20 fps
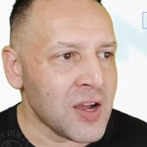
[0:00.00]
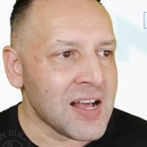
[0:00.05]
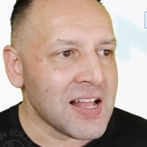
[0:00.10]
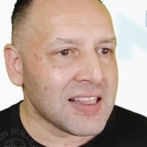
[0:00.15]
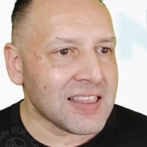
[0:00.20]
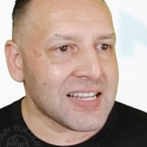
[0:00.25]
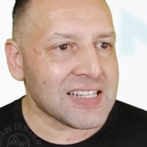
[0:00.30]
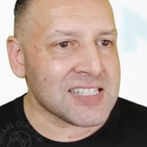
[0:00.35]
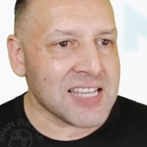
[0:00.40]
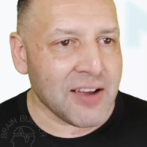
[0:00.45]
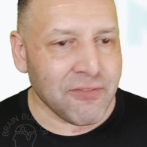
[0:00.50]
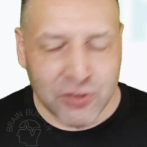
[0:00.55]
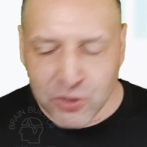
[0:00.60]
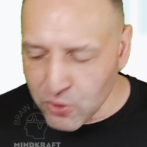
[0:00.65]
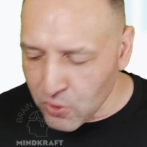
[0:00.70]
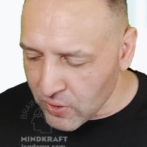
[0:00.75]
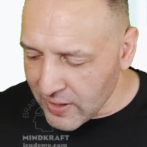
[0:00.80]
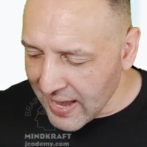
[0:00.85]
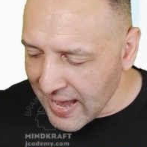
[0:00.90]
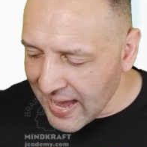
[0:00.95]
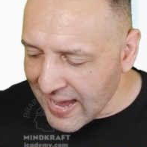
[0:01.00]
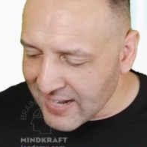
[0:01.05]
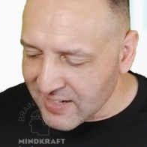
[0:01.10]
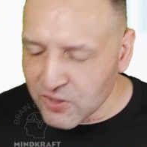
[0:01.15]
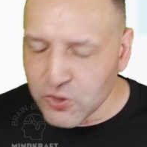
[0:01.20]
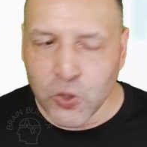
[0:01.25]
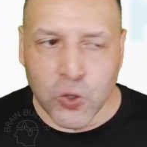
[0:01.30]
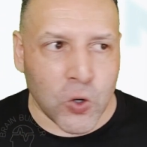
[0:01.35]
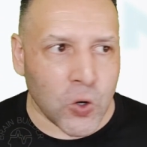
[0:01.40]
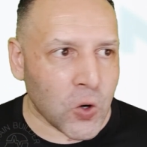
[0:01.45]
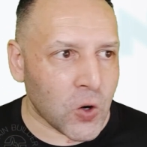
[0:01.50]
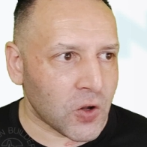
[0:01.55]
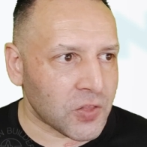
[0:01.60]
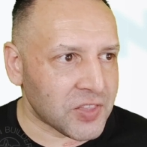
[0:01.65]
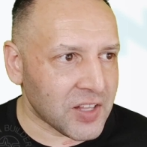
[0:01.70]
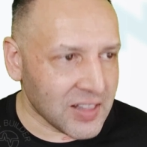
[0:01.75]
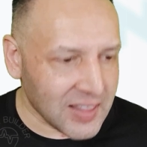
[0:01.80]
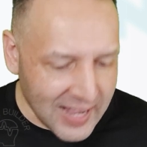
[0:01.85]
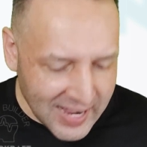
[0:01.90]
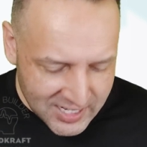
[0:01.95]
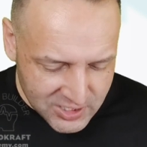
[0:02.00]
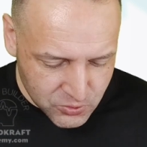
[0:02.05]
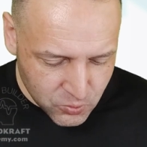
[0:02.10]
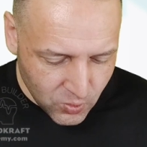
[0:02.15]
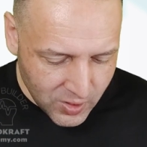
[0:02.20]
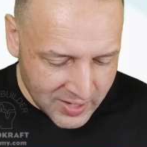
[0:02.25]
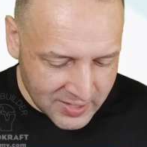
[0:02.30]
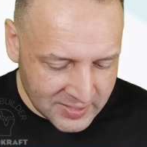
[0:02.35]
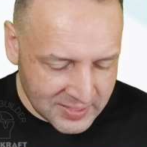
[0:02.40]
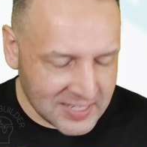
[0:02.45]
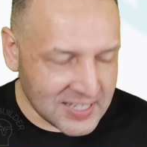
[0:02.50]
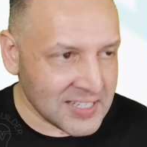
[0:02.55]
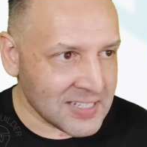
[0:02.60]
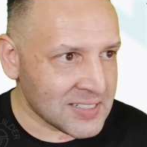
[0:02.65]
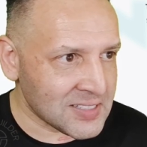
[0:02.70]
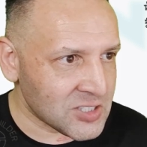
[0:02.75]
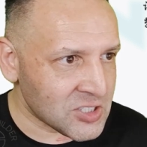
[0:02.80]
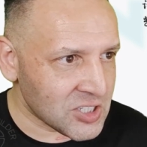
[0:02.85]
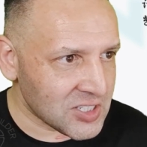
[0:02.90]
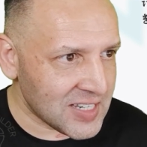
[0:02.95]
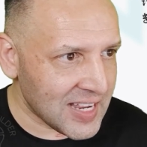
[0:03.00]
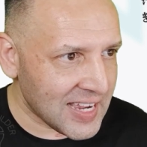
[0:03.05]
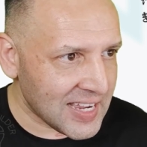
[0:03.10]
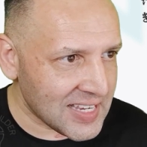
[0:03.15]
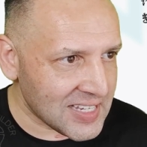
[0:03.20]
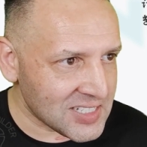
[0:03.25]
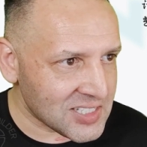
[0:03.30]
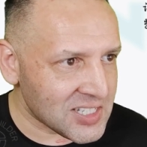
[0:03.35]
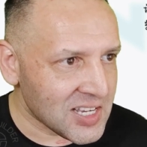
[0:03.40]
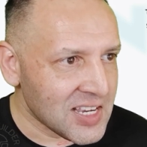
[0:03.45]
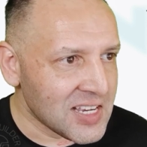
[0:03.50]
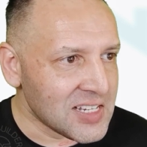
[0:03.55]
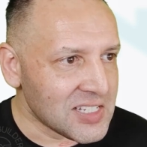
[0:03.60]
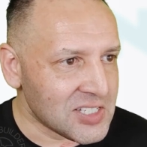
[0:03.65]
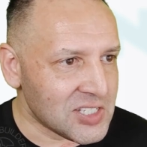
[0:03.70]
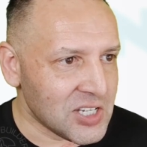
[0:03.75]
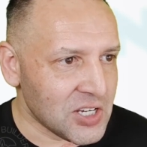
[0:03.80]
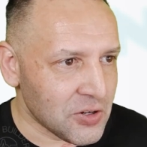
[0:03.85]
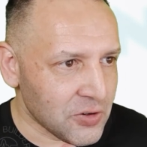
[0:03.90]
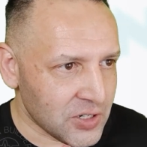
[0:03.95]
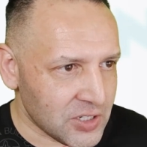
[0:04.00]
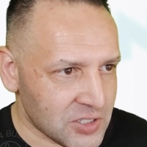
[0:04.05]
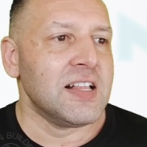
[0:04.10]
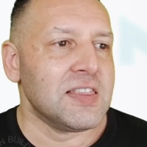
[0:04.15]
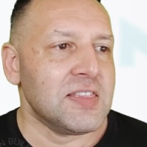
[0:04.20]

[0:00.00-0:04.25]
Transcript: Let's have a look at ko, the last one in today's series.